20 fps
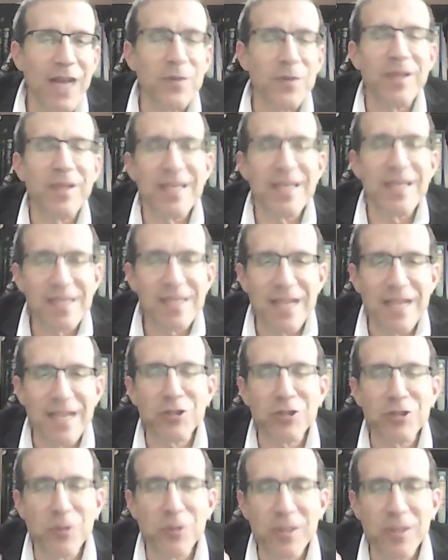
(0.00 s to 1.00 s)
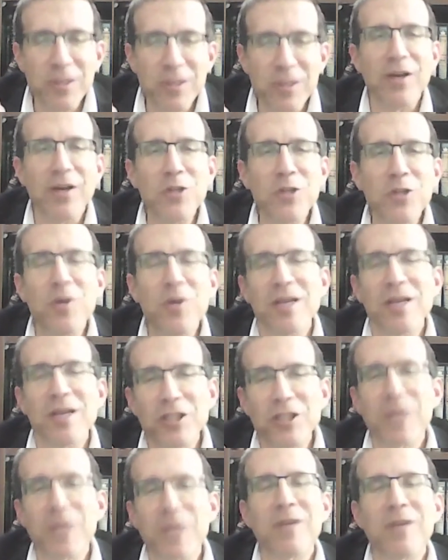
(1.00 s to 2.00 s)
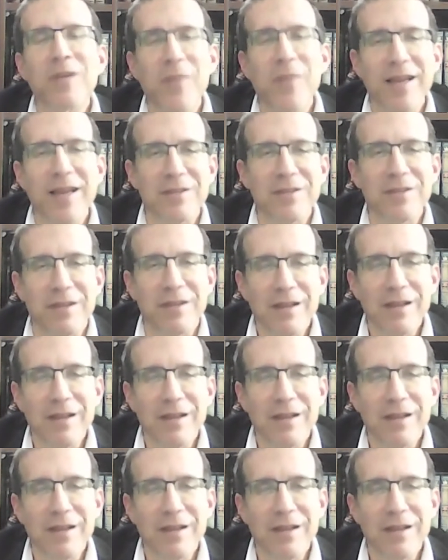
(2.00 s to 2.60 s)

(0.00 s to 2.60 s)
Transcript: but the essential mitzvah I do because Hashem commanded.